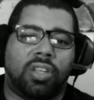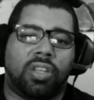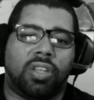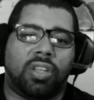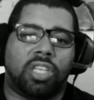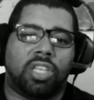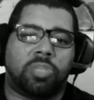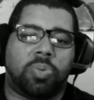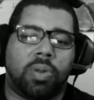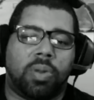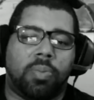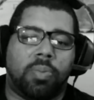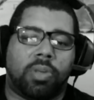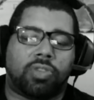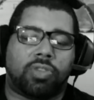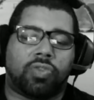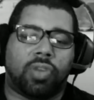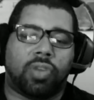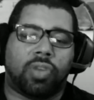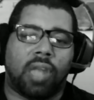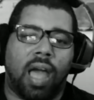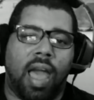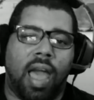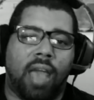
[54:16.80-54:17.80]
is pretty much
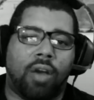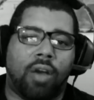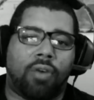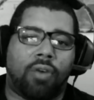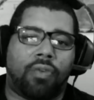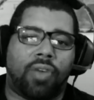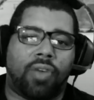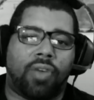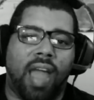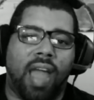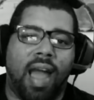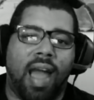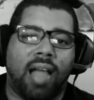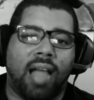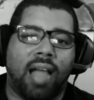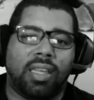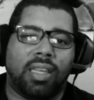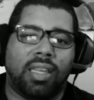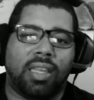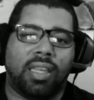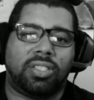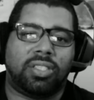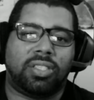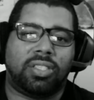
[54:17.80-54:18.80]
relying on
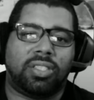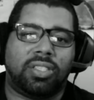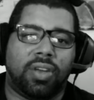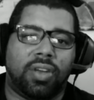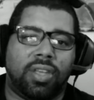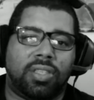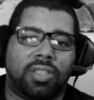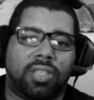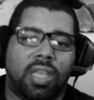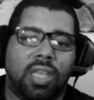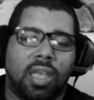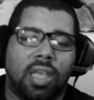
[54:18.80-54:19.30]
reality series.